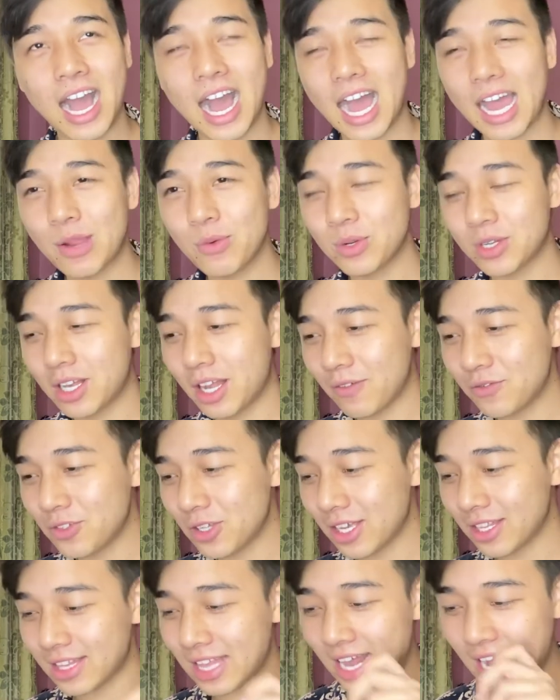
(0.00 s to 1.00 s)
I would love
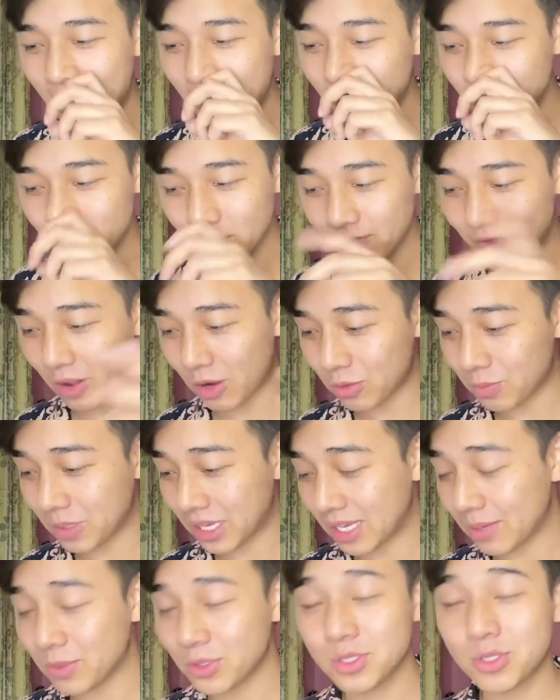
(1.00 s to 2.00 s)
to hit that. I don't know if I would
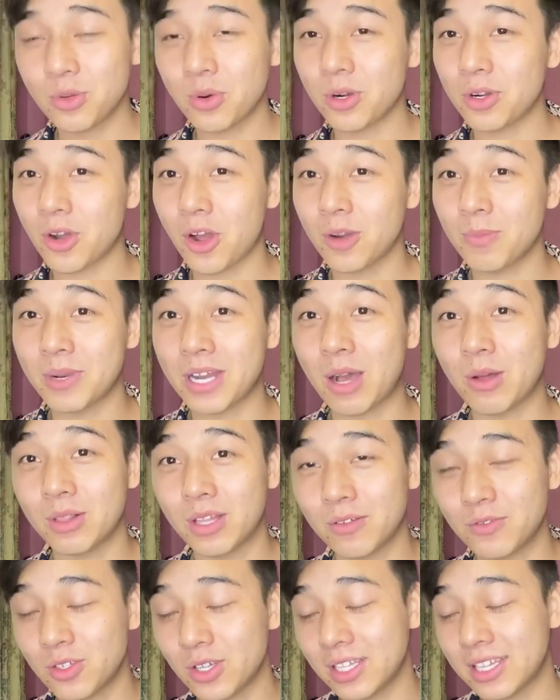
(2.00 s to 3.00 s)
be able to or not, but I
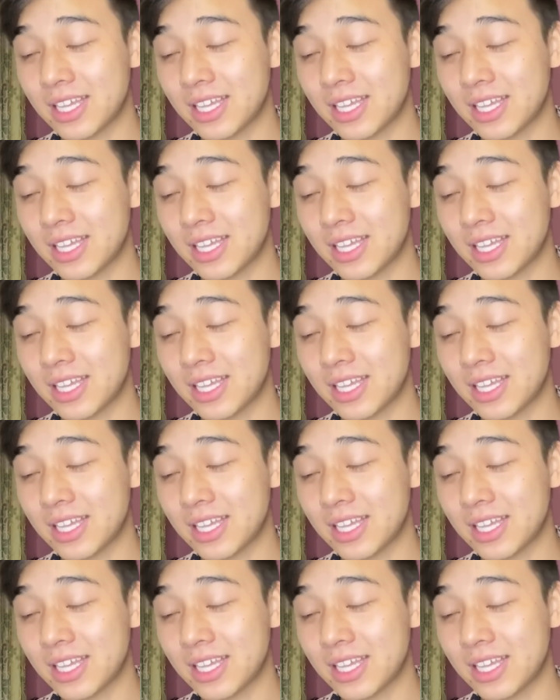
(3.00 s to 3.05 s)
would love to hit